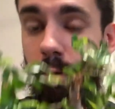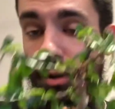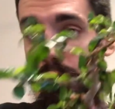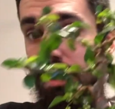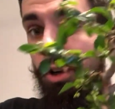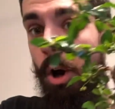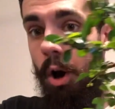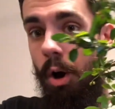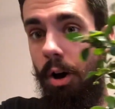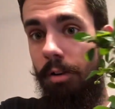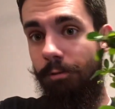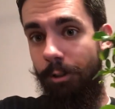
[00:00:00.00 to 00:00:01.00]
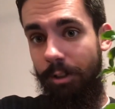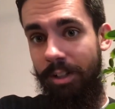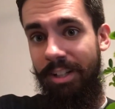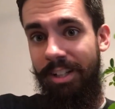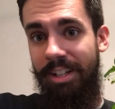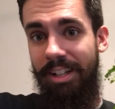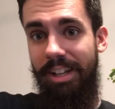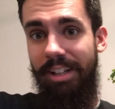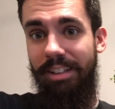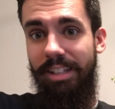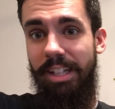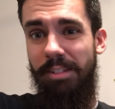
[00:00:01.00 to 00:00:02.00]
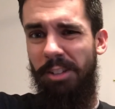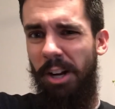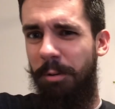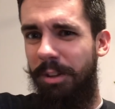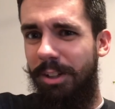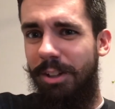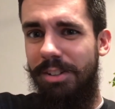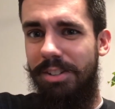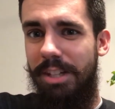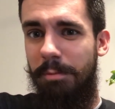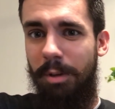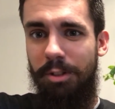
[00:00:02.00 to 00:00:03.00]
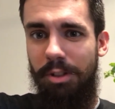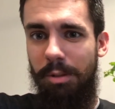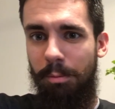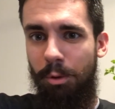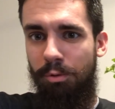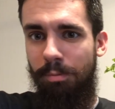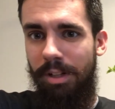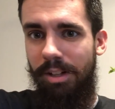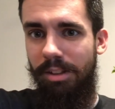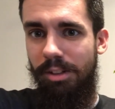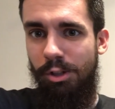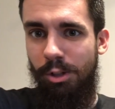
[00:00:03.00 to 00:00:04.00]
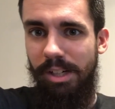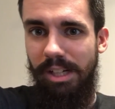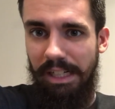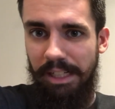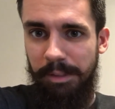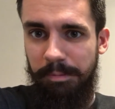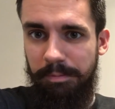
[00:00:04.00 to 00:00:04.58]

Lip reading: It was just covered in leaves. And I really couldn't see much of the movement of the tree.